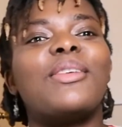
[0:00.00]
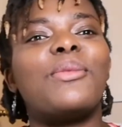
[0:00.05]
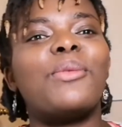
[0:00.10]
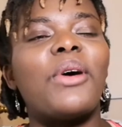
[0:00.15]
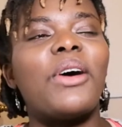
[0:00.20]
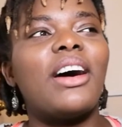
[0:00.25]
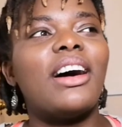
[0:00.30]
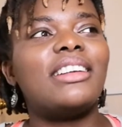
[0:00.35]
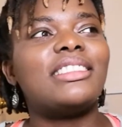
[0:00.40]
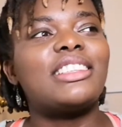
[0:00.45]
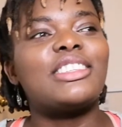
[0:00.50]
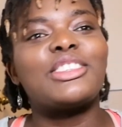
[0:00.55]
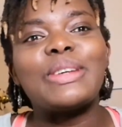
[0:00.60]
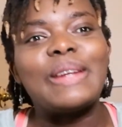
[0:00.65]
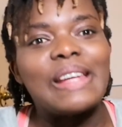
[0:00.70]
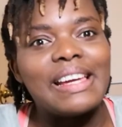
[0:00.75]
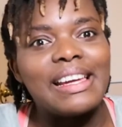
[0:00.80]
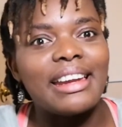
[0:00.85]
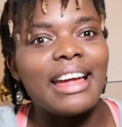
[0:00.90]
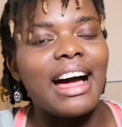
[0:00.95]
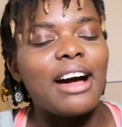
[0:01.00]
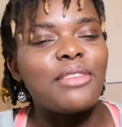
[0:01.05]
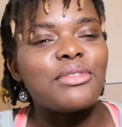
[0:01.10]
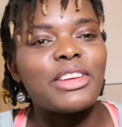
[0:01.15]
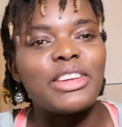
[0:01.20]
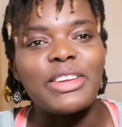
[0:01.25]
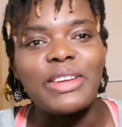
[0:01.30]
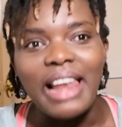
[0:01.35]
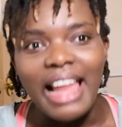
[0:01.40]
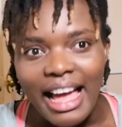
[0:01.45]
What did you learn
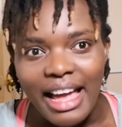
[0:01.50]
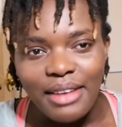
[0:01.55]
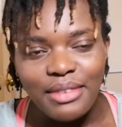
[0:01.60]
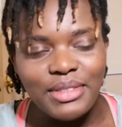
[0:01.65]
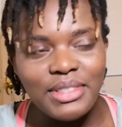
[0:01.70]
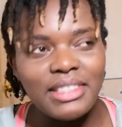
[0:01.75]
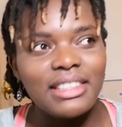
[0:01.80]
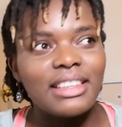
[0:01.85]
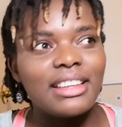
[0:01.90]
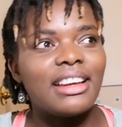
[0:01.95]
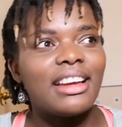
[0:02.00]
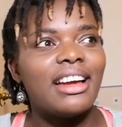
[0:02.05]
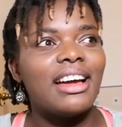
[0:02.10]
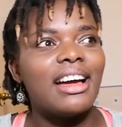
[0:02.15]
after you left?